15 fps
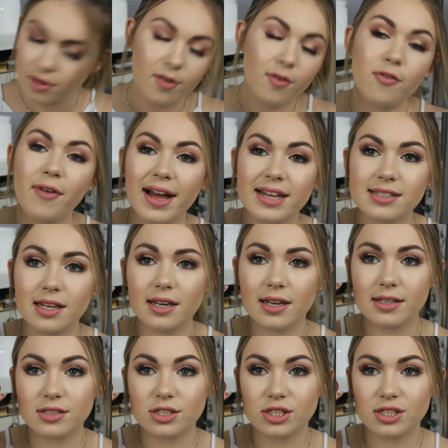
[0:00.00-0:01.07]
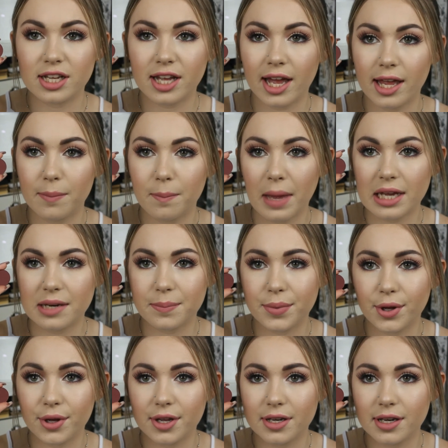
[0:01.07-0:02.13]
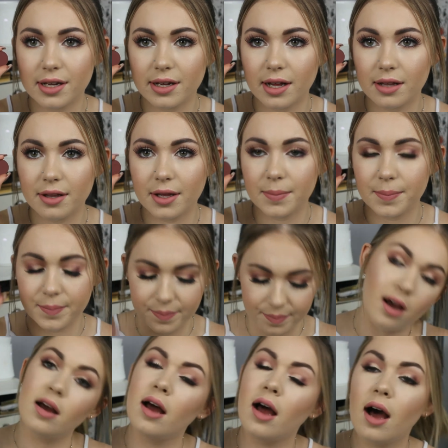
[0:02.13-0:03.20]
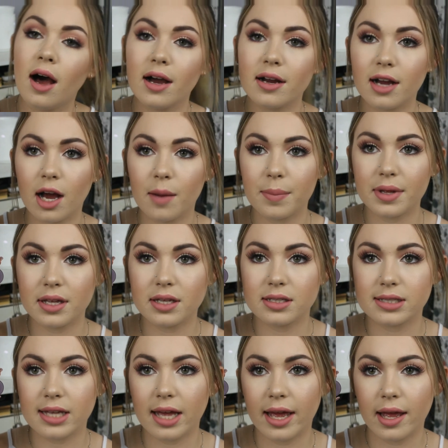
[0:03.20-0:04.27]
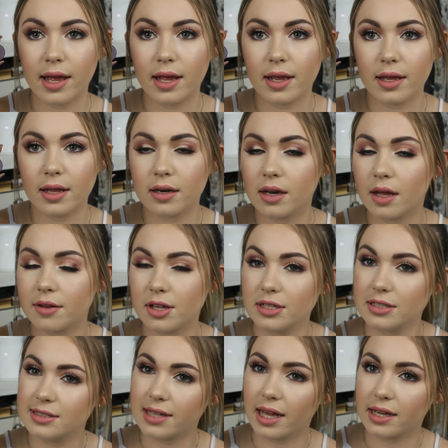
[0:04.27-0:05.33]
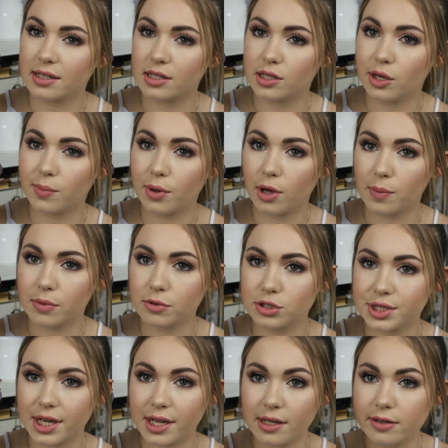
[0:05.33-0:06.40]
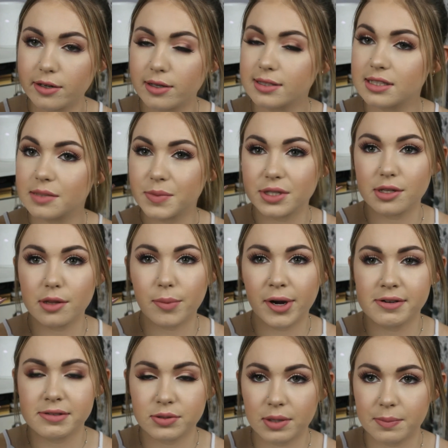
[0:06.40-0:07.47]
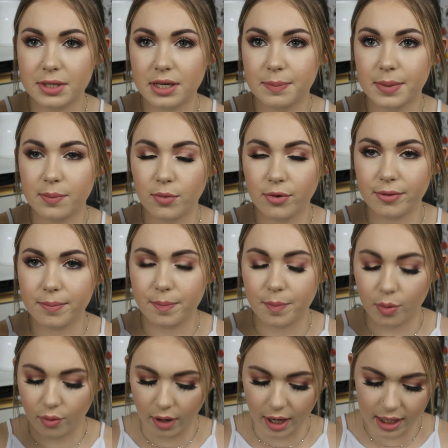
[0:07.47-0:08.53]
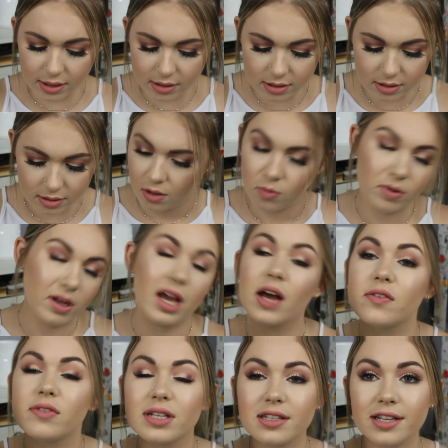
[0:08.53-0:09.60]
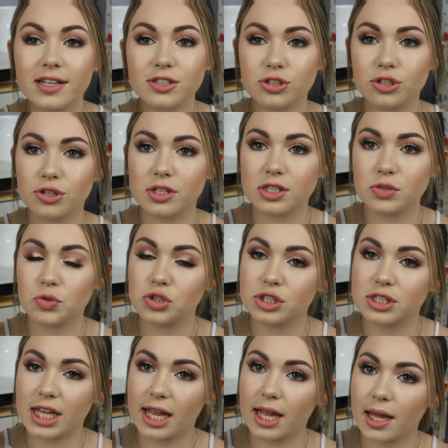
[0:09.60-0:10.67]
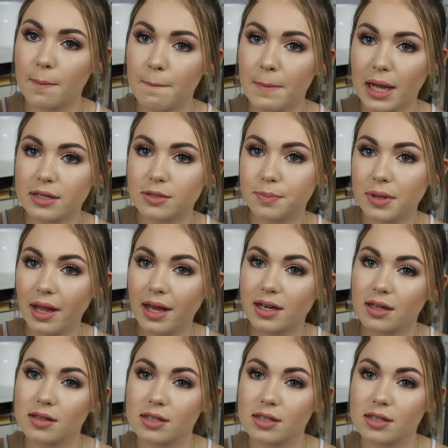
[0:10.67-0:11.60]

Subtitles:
Facet is just like a matte burgundy color. Hung Up is another satin purple shade, similar to the previous one but a bit more bright. We have Let's Do This, which is a matte black.